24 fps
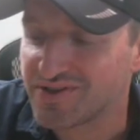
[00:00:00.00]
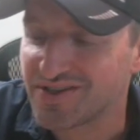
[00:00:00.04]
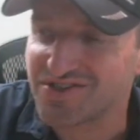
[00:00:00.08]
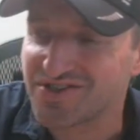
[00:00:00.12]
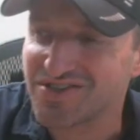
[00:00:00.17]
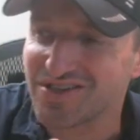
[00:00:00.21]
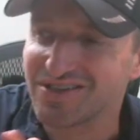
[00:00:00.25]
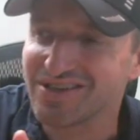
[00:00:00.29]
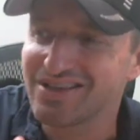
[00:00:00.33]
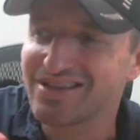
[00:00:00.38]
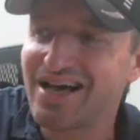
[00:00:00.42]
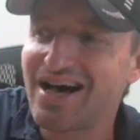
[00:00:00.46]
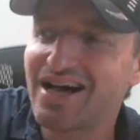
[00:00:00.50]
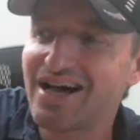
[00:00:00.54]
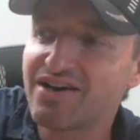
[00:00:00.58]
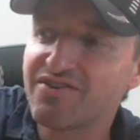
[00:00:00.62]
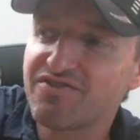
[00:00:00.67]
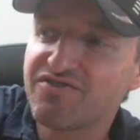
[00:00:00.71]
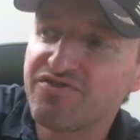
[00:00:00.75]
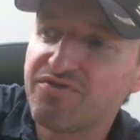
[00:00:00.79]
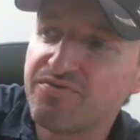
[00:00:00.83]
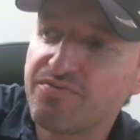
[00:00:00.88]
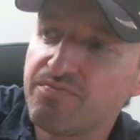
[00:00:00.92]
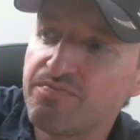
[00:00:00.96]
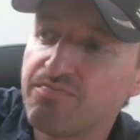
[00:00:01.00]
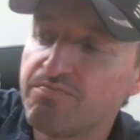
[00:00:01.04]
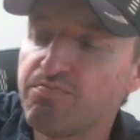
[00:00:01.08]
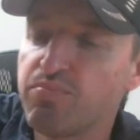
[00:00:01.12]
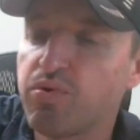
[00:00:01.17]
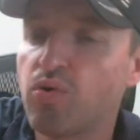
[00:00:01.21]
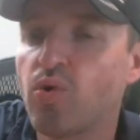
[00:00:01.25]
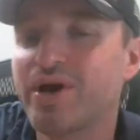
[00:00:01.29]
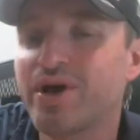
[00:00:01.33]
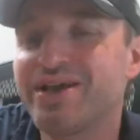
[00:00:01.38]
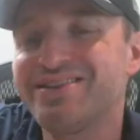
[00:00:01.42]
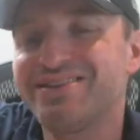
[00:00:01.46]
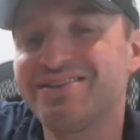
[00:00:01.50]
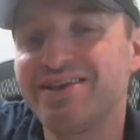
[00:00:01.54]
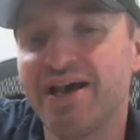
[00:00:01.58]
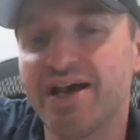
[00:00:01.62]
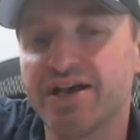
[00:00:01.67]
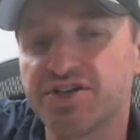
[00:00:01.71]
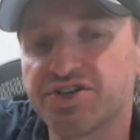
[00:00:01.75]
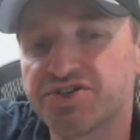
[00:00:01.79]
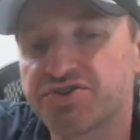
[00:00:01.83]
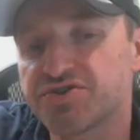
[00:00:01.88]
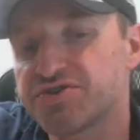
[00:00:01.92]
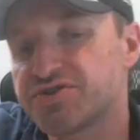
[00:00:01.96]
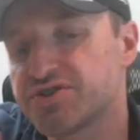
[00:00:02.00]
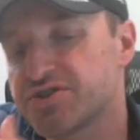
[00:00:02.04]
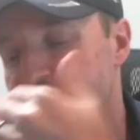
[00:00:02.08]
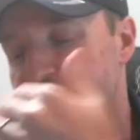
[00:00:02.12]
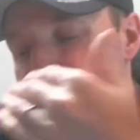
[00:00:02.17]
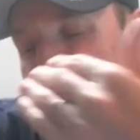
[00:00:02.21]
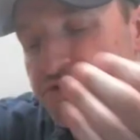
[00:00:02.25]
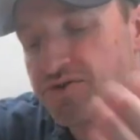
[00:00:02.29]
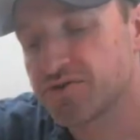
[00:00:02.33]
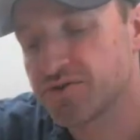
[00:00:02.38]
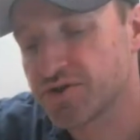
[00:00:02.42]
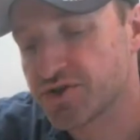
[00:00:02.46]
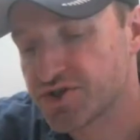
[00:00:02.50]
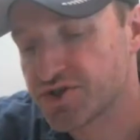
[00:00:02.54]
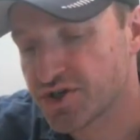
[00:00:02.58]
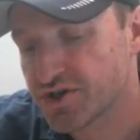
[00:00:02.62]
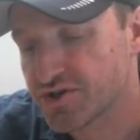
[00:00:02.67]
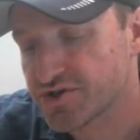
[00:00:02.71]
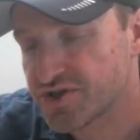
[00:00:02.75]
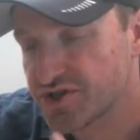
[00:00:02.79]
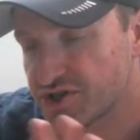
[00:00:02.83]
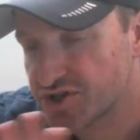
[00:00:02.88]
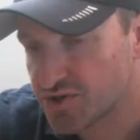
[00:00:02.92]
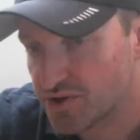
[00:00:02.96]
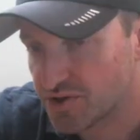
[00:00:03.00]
There's a lot of point entrances to the Jersey